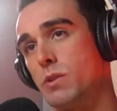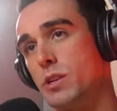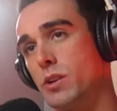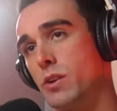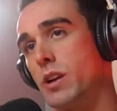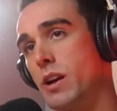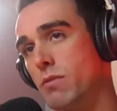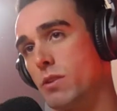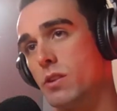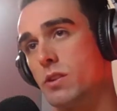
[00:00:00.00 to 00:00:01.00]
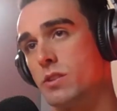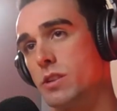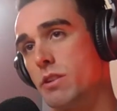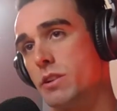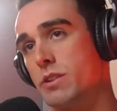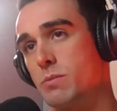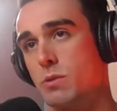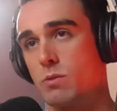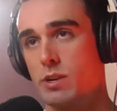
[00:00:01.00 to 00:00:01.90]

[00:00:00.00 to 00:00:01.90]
when you don't have one of those stereotypical